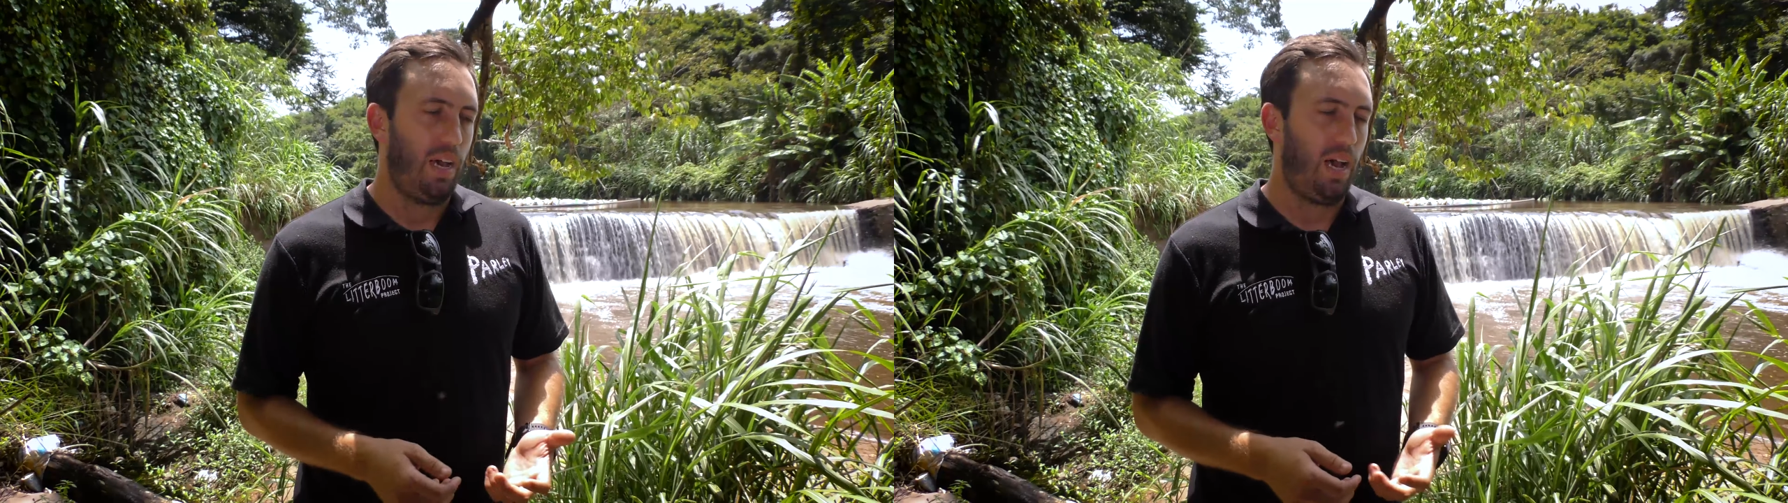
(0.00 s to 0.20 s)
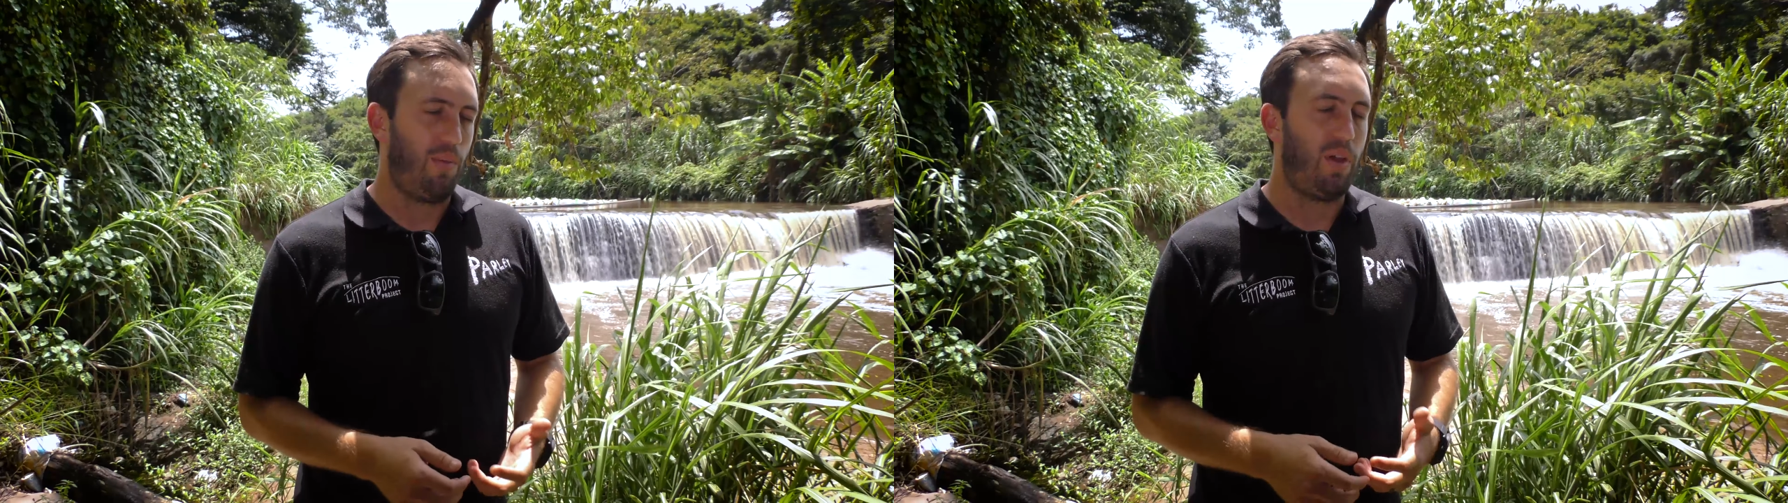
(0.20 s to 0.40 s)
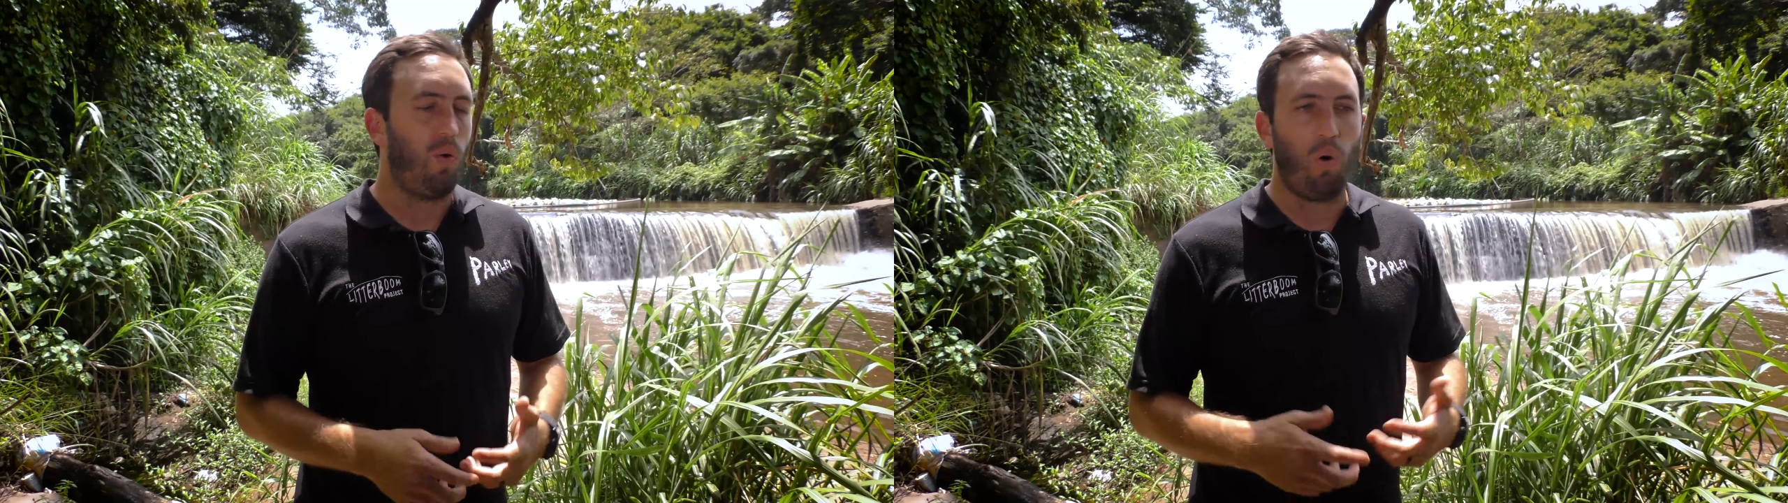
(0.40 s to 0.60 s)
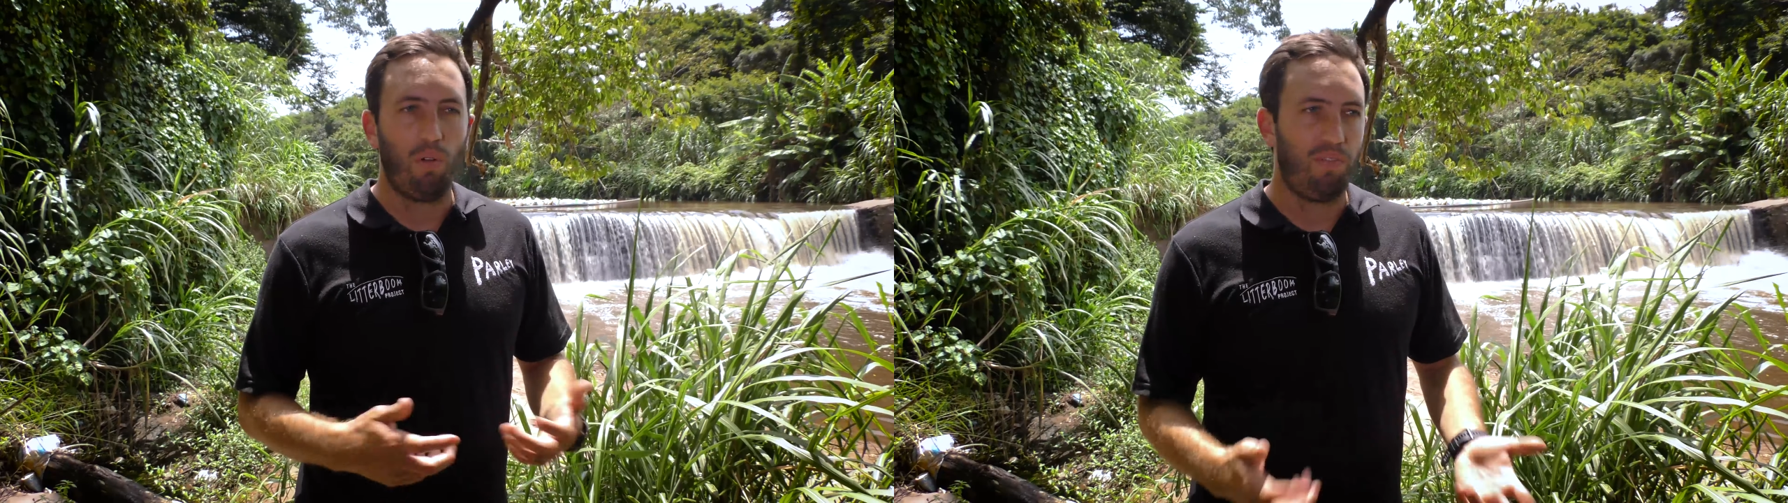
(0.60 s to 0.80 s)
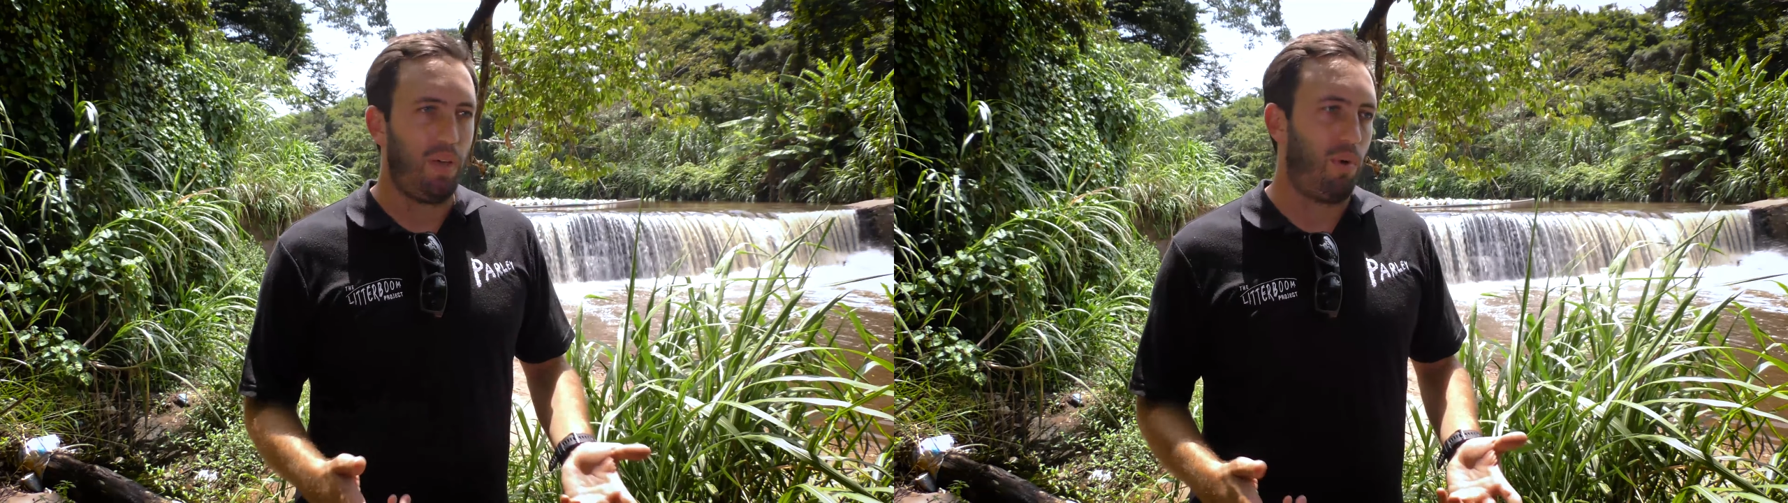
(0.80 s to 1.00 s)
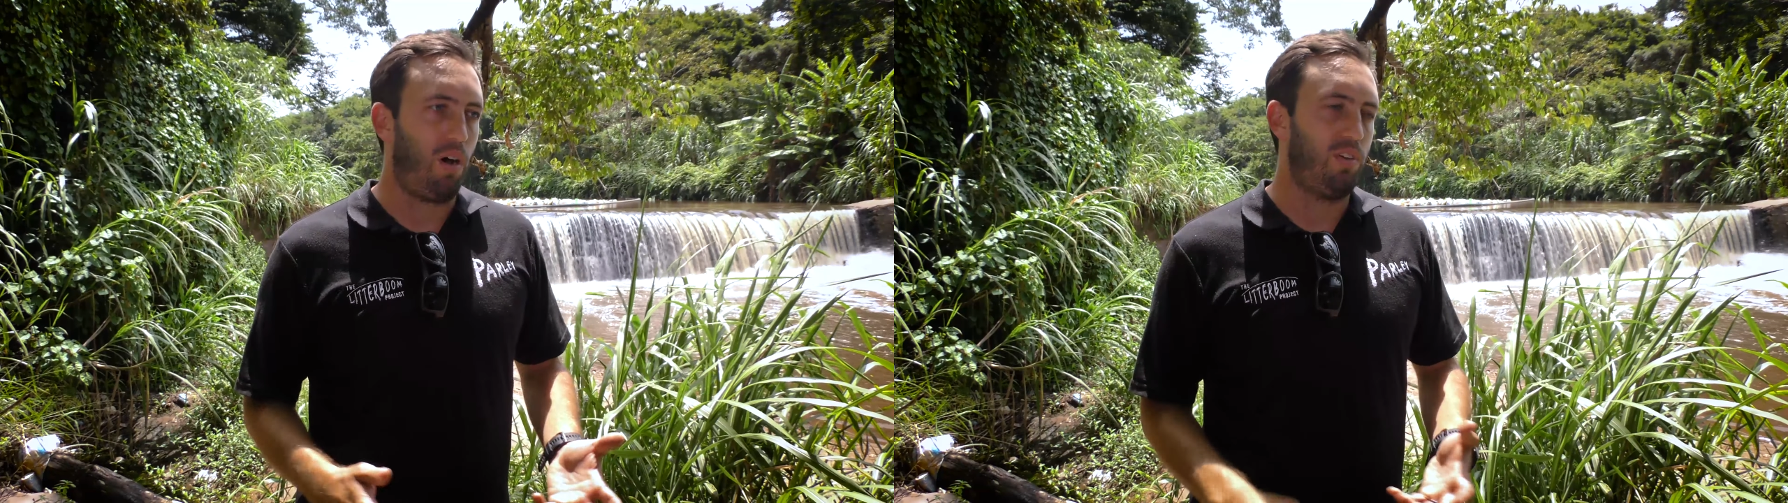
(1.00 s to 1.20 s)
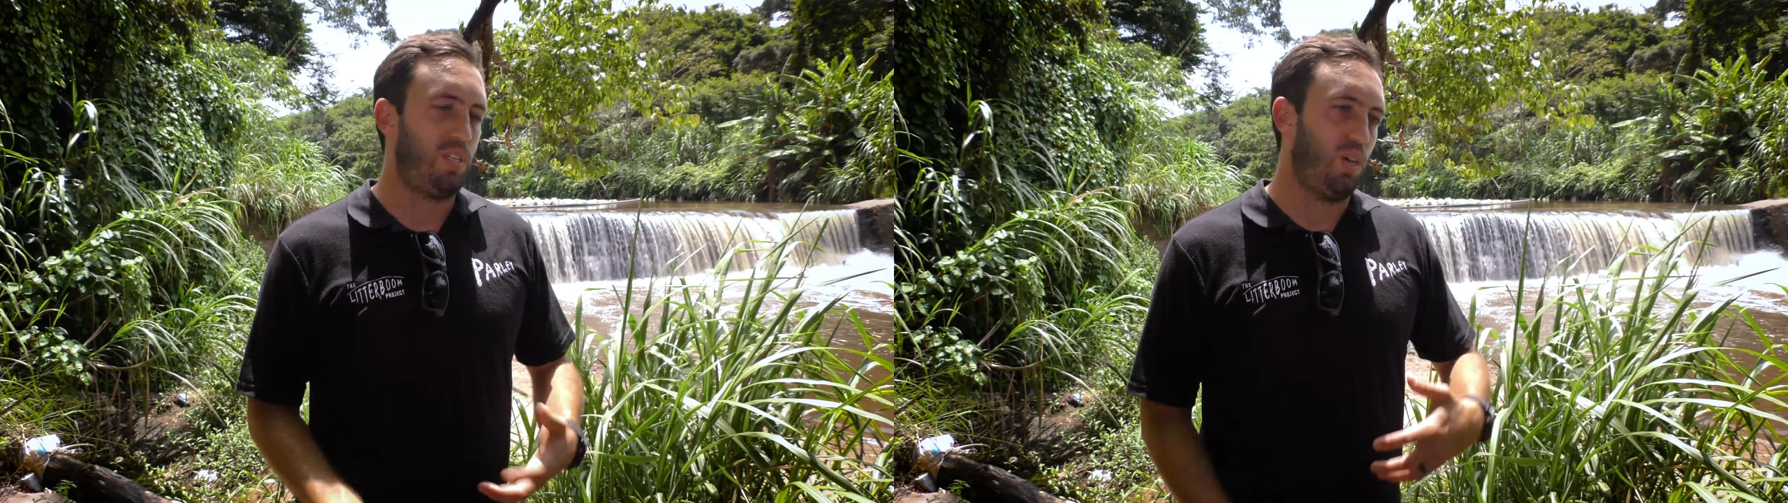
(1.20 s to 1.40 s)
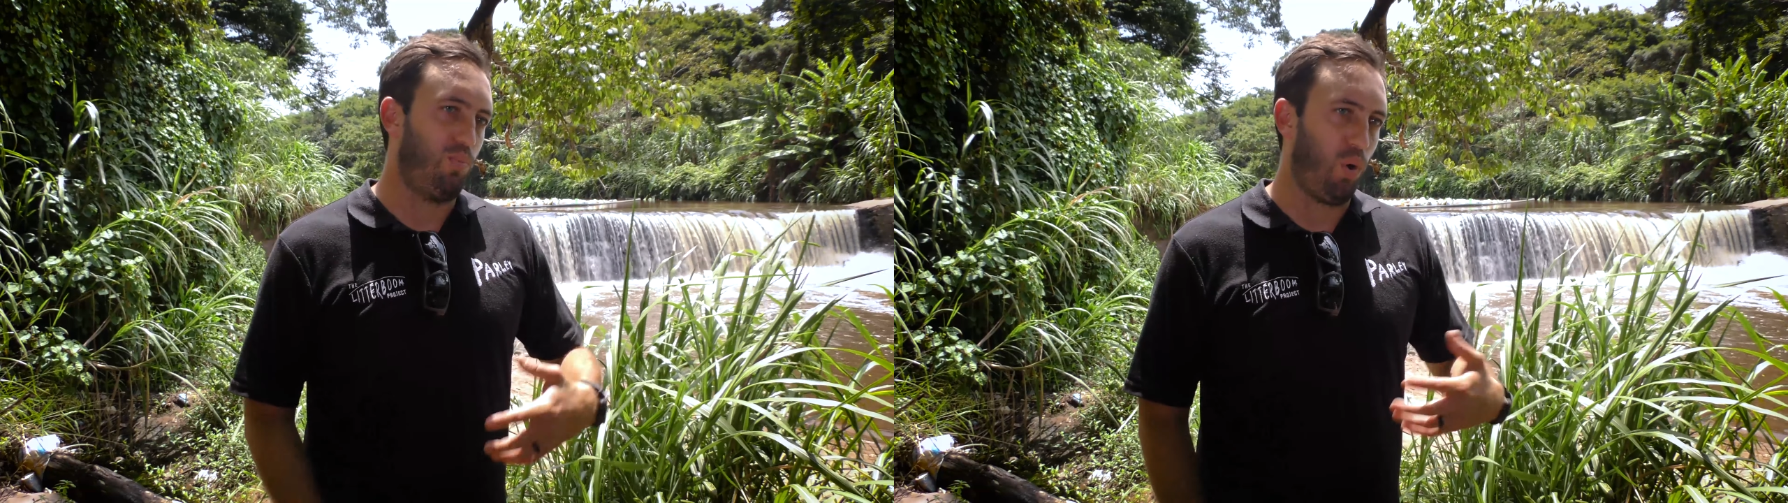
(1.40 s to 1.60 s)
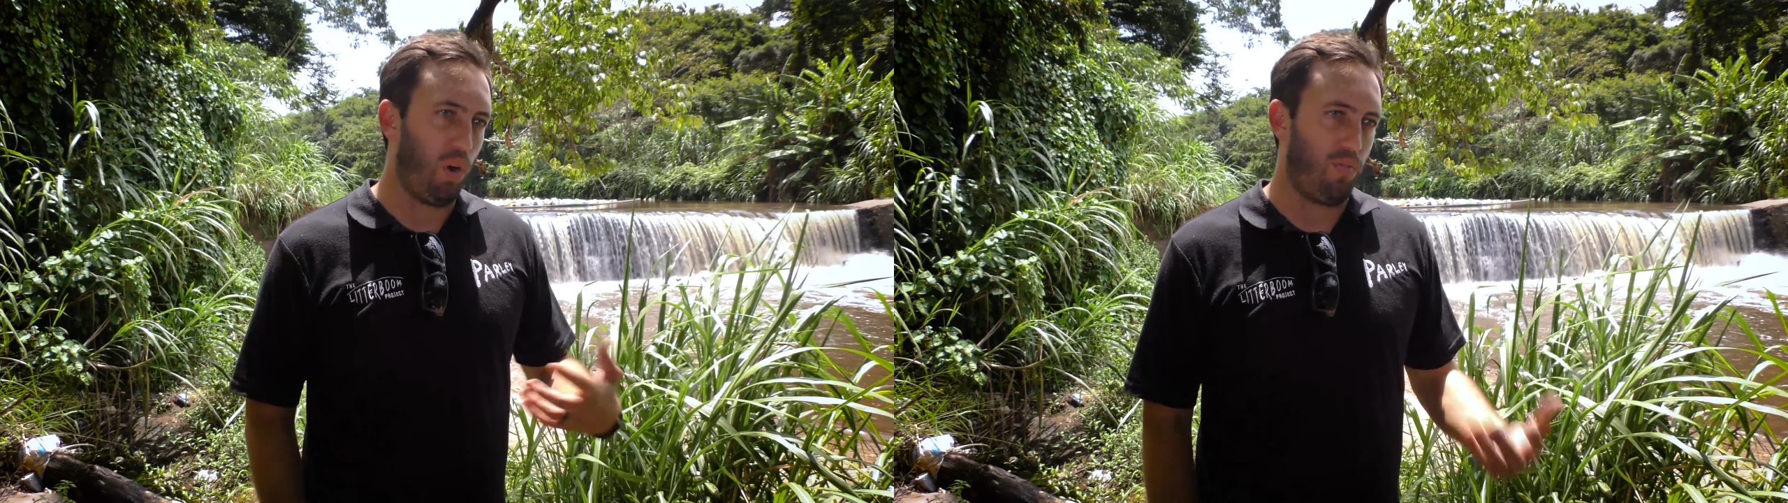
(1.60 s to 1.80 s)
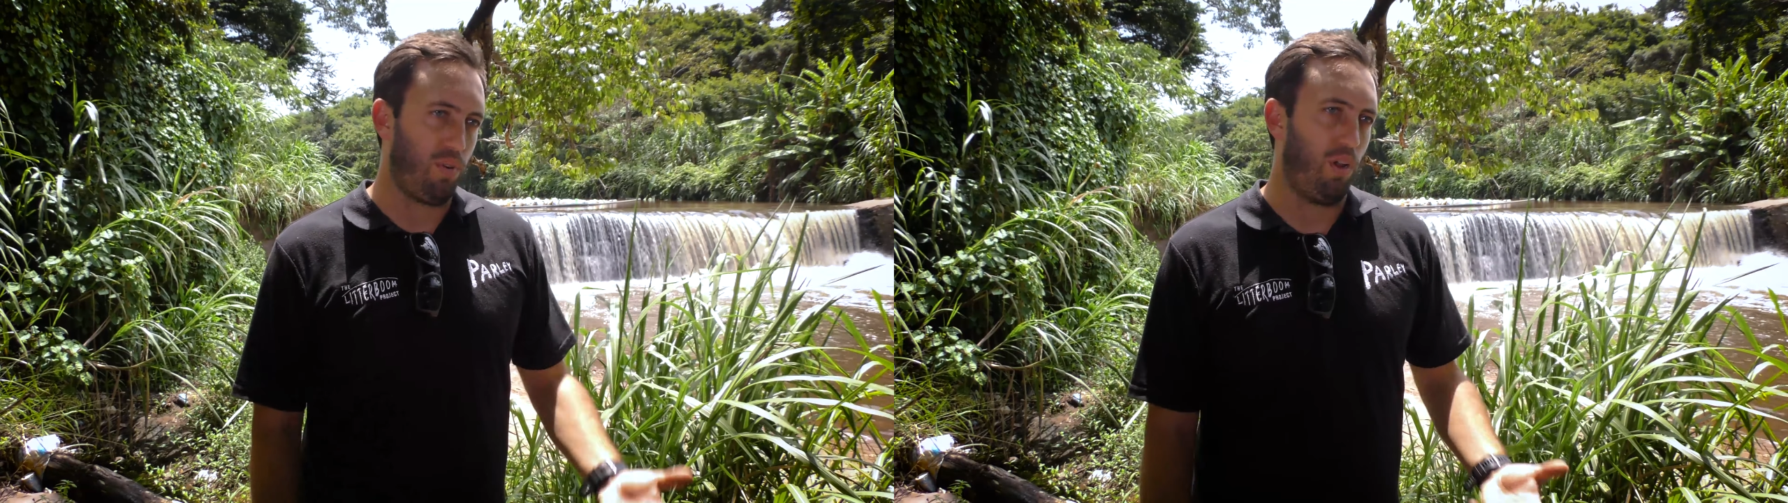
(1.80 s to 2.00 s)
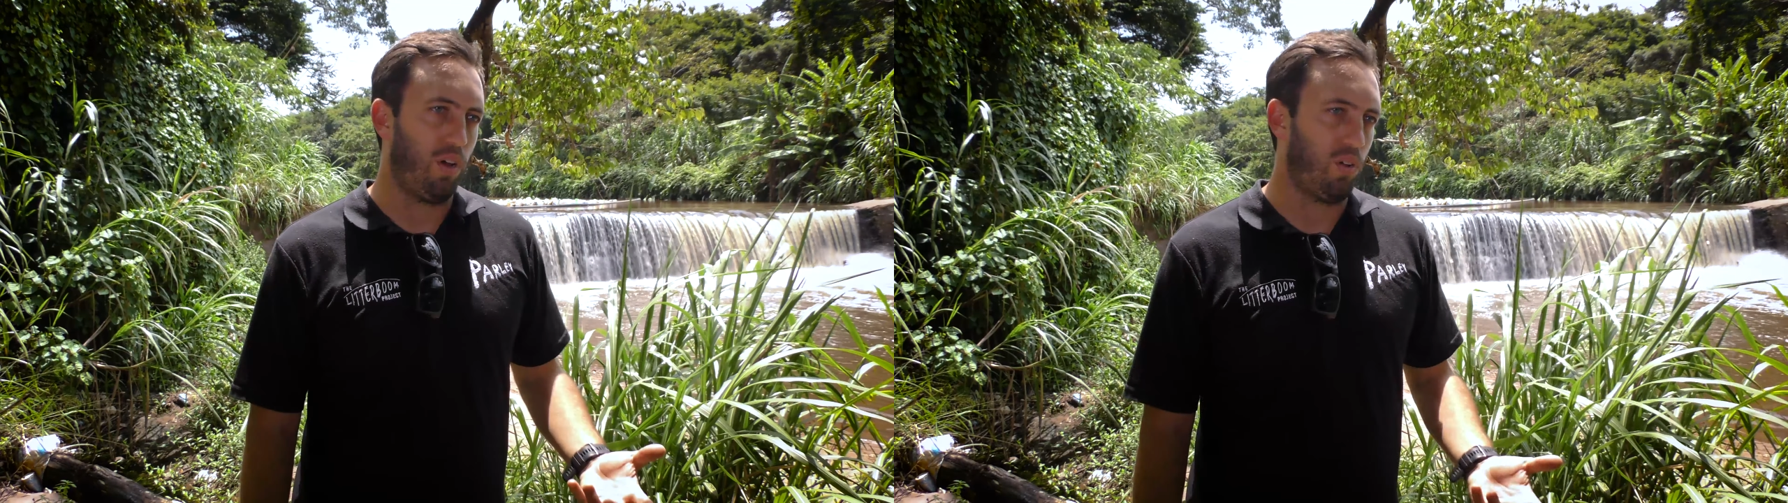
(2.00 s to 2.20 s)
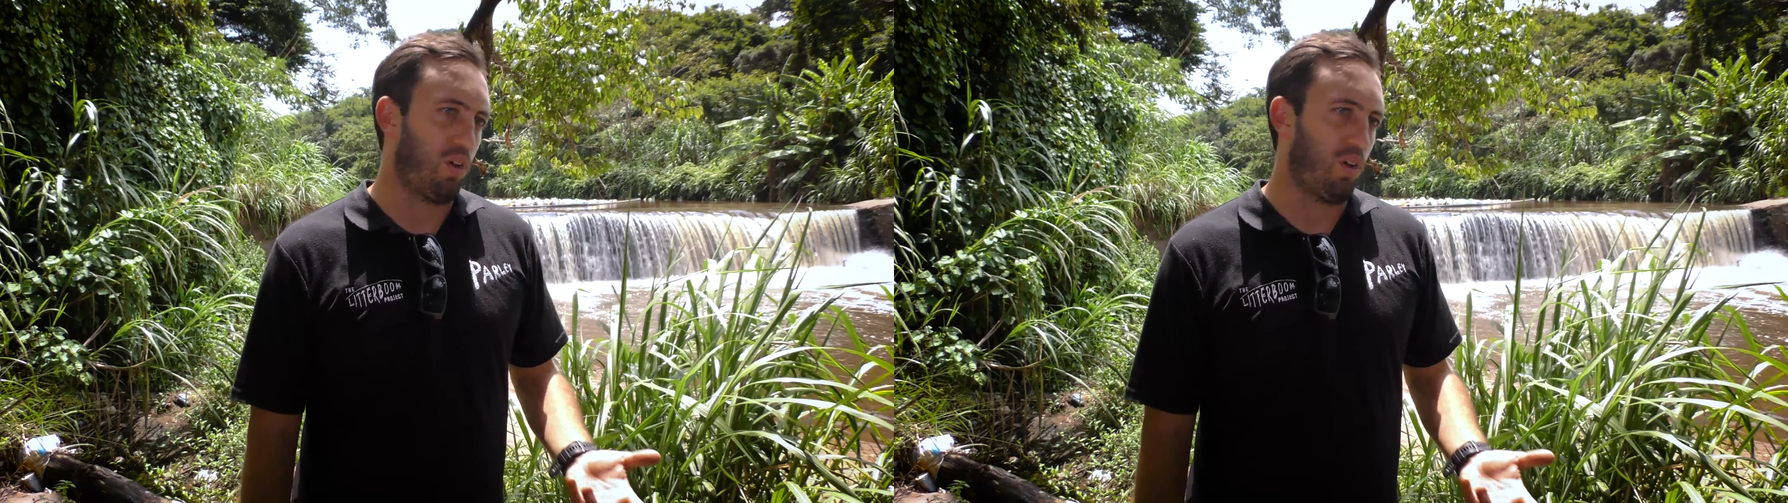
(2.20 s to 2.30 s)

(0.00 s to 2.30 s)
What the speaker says: and all of them are obviously employed from local